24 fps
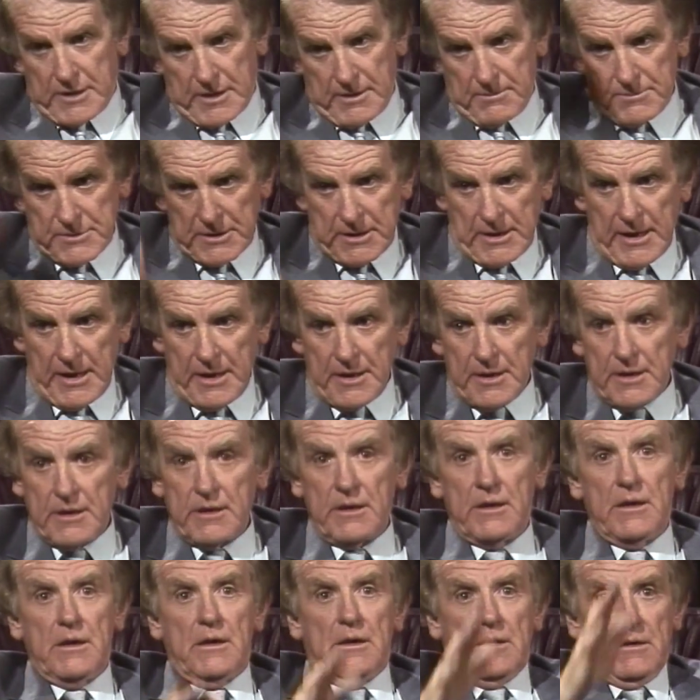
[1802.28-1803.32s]
comes a lady,
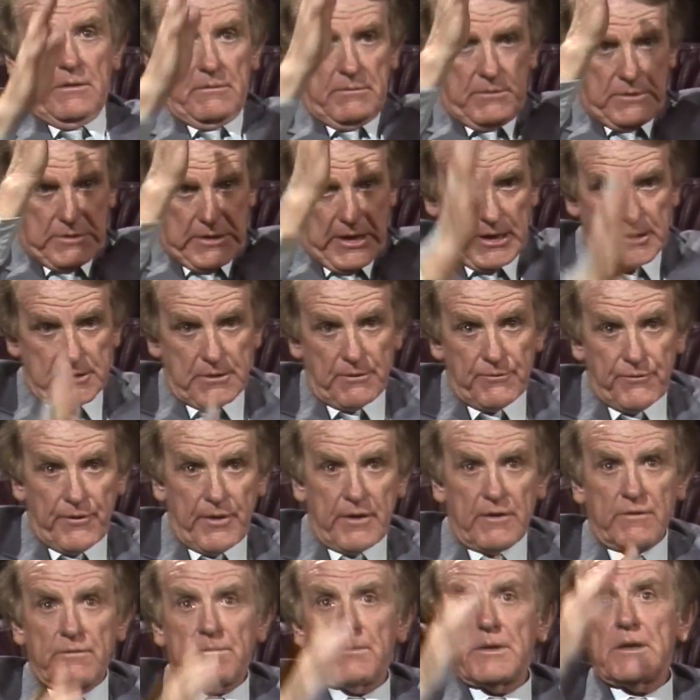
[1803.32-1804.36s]
stands in
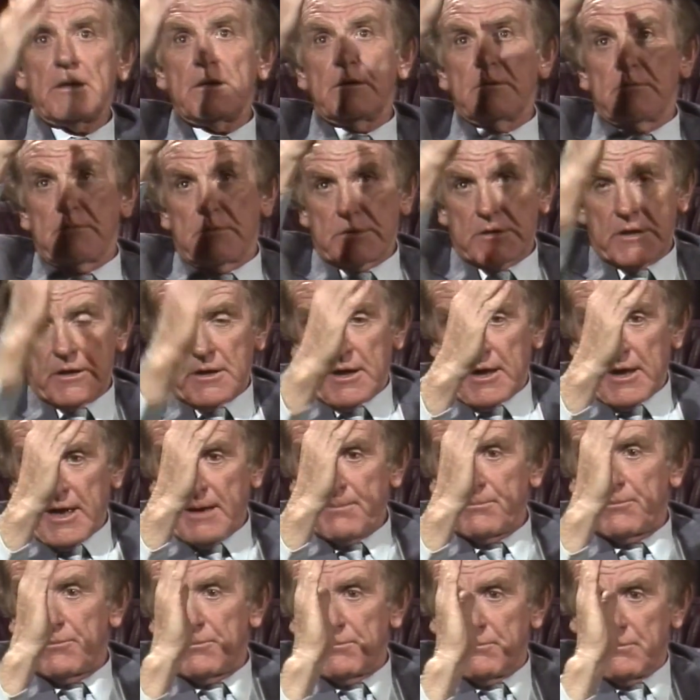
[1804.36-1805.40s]
front of me, see the
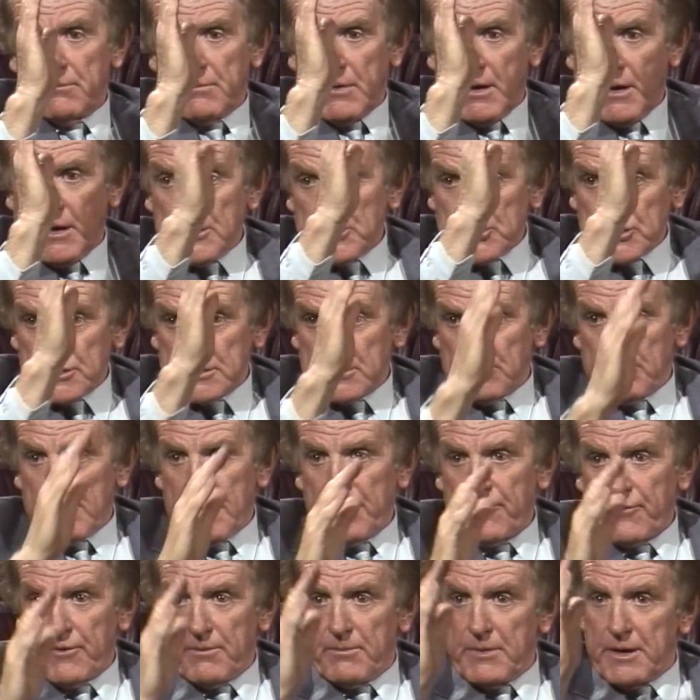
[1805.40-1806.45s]
lump, inches away
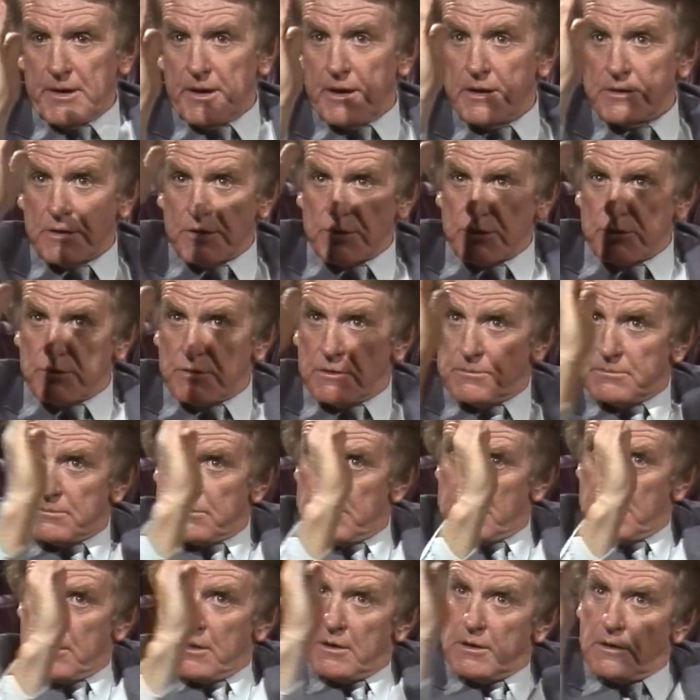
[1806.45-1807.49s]
from my nose. I saw him
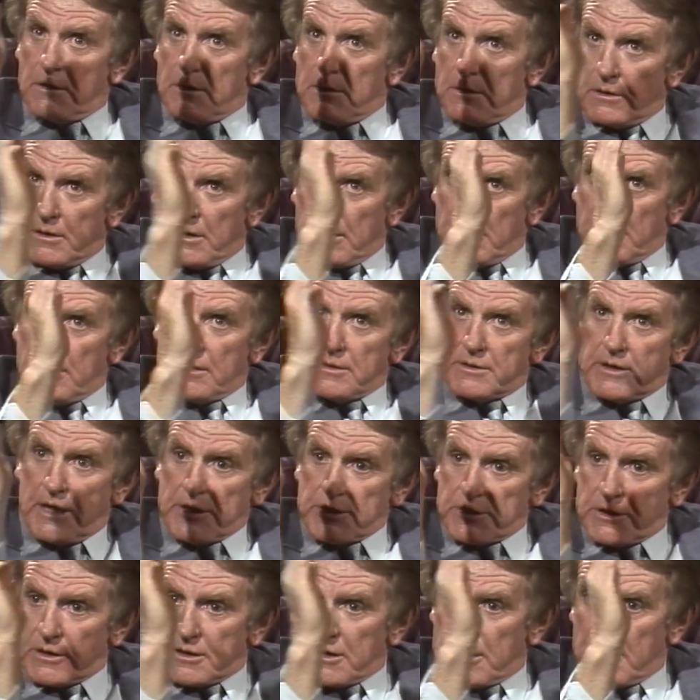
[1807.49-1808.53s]

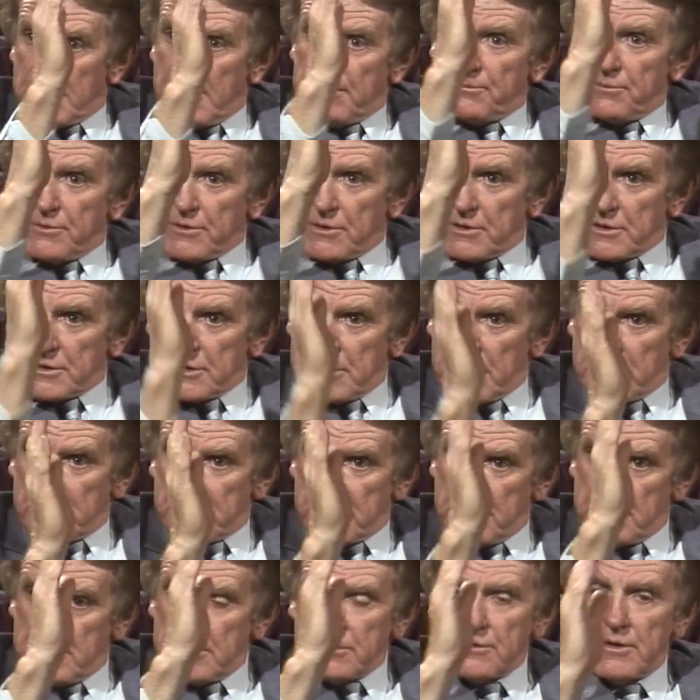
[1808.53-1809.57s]
touching the lump. We could see it
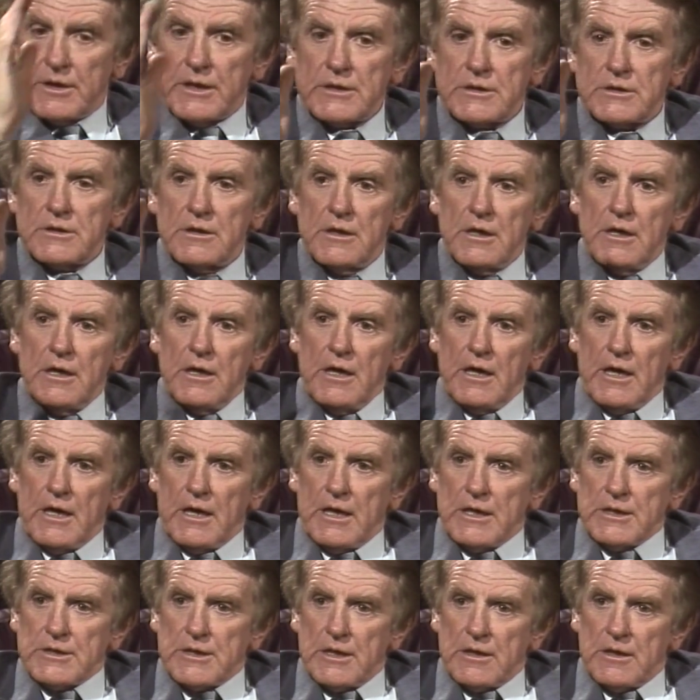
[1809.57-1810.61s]
through the dress. And
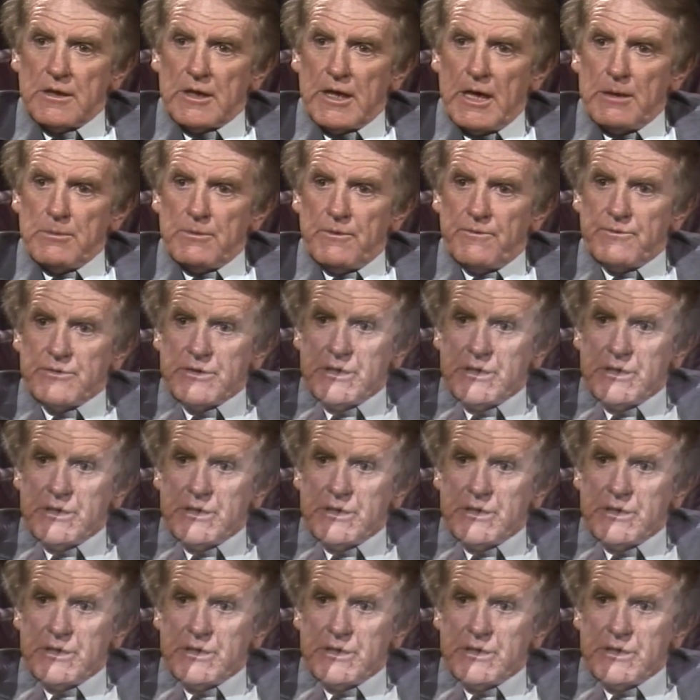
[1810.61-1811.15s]
he said, "In the name of